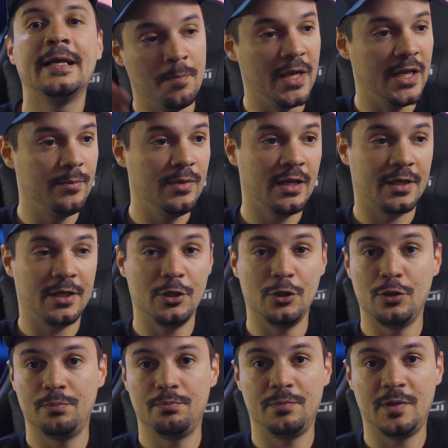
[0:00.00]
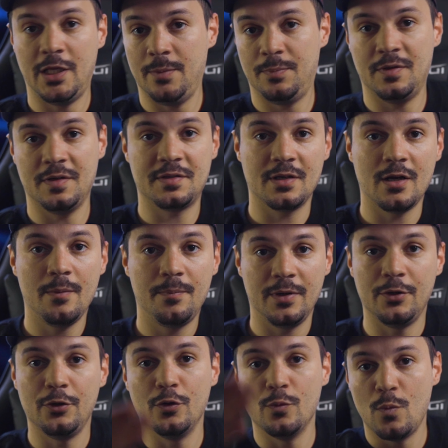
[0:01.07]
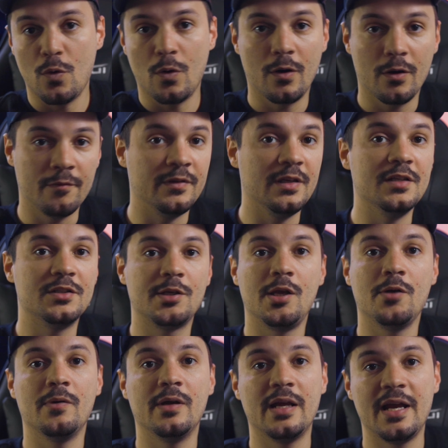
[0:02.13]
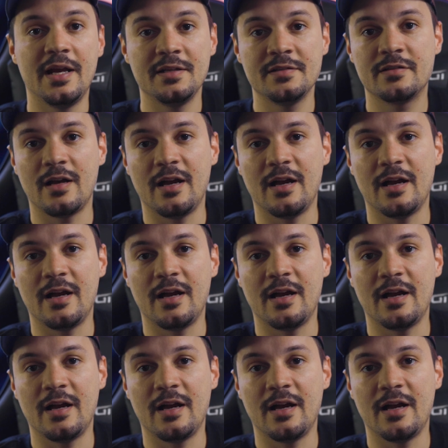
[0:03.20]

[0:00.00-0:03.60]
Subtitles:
Maybe I can keep this up and do more of these Q&As.